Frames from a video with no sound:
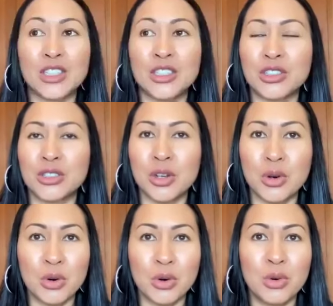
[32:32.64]
is
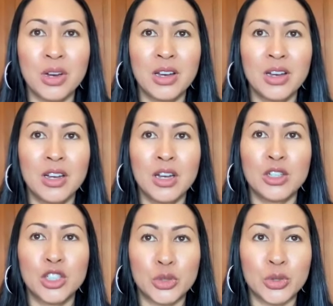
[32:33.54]
so
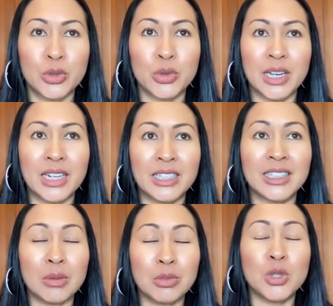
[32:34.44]
true. It
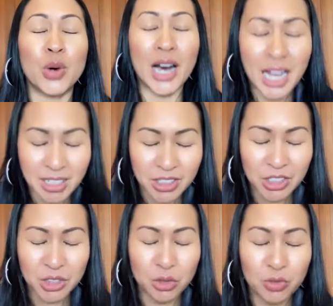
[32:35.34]
is up to
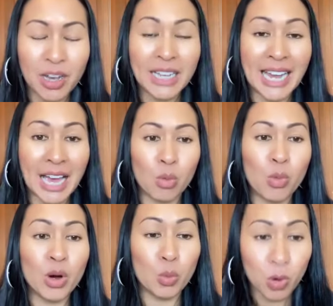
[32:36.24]
us to find out
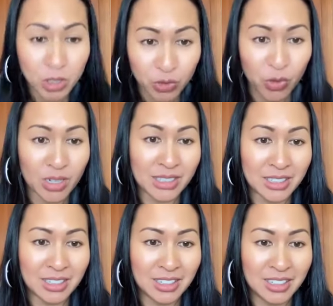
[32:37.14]
what works for
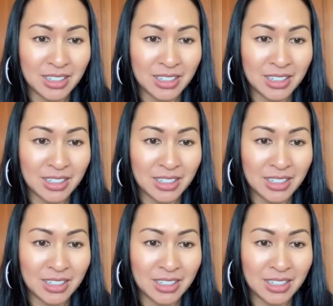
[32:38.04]
us.